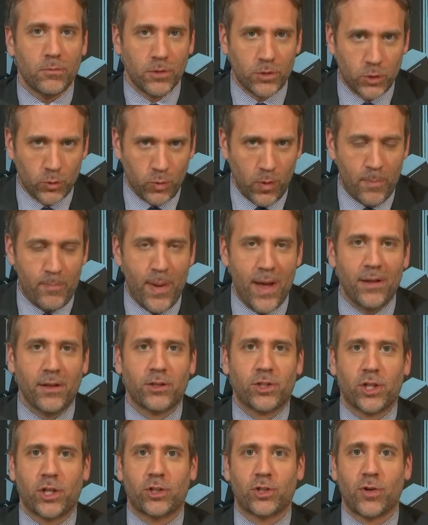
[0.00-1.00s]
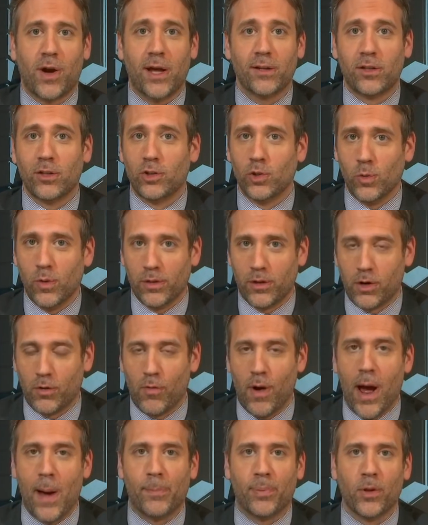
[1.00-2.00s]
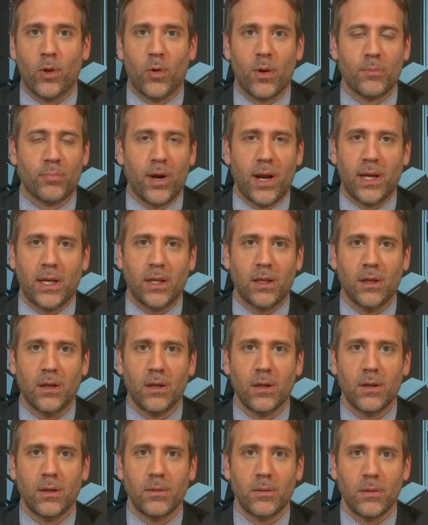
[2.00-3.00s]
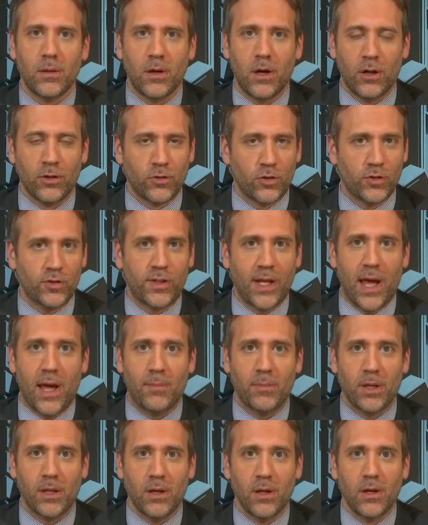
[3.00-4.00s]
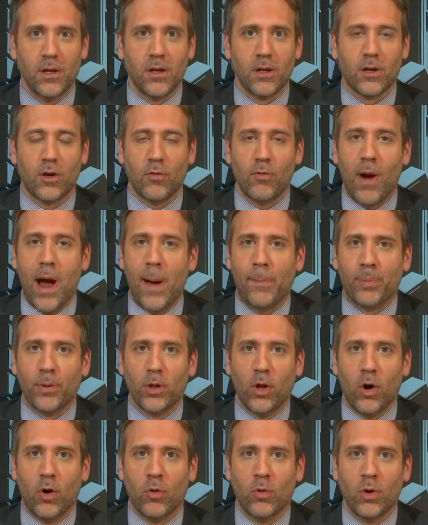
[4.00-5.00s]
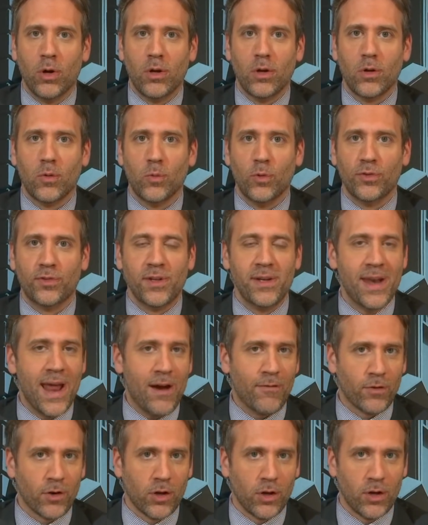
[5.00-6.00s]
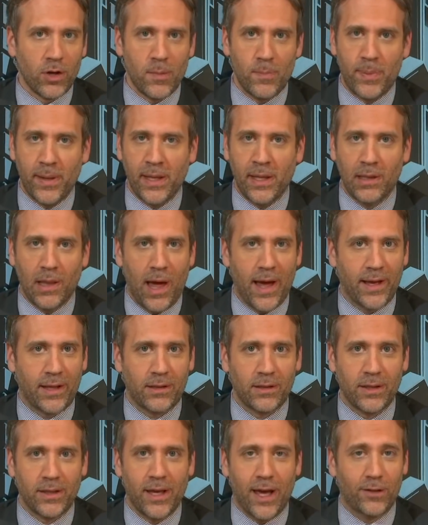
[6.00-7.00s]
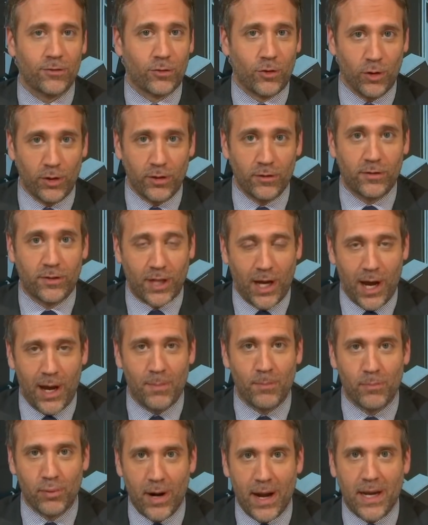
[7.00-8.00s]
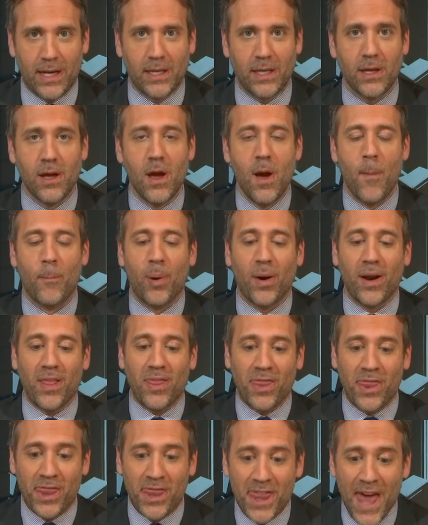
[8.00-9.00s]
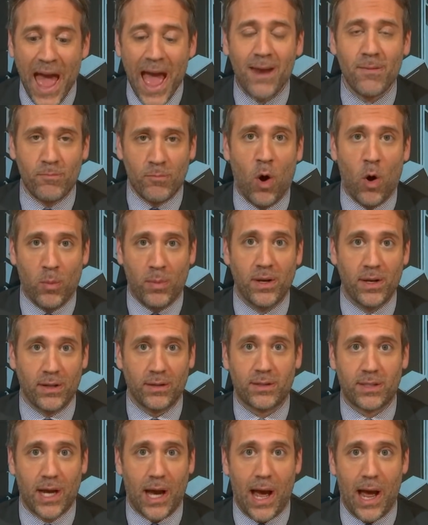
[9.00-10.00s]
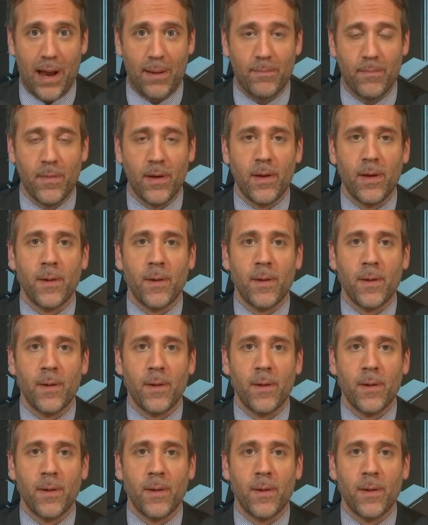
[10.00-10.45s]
which is what Belichick tried to do with Garoppolo and Brady. Understand me, Garoppolo was never going to be likely as good as Tom Brady, but at that moment in time,